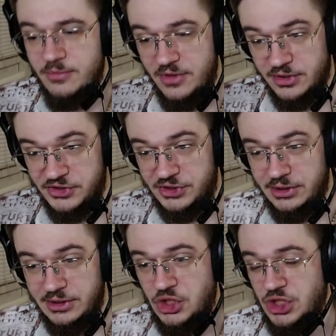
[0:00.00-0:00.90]
there's still
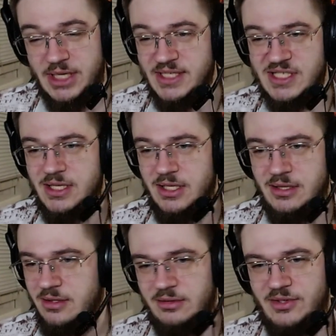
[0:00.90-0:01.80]
a chance
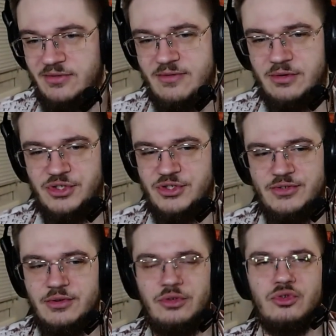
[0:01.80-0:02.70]
then that they're just
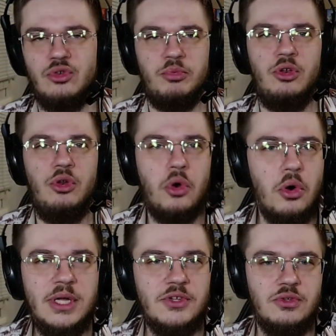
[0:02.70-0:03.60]
gonna drop nuke
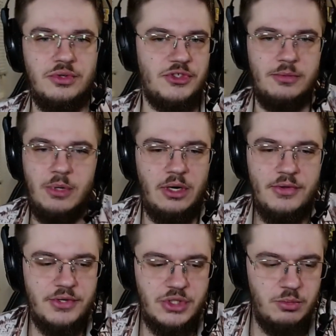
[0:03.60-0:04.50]
on us or some
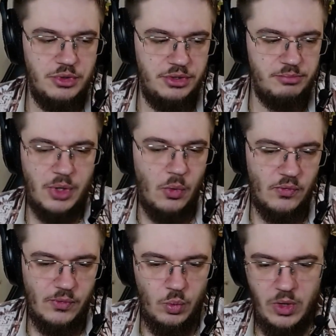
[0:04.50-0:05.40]
other super
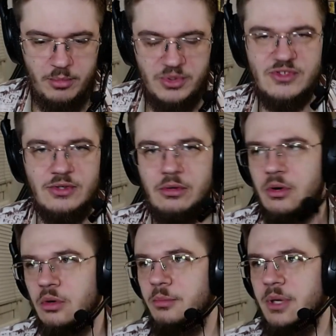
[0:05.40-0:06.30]
powerful weapons,
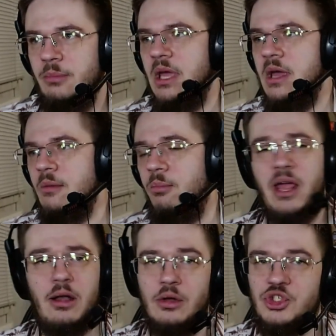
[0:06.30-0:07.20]
or maybe
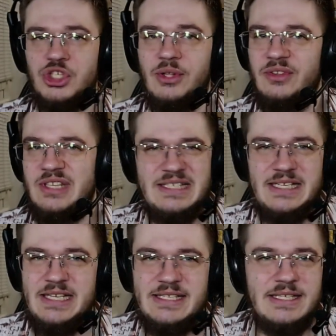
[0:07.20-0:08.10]
biological
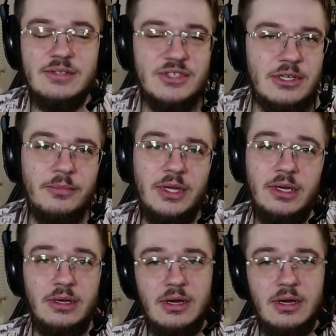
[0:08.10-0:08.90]
diseases or something.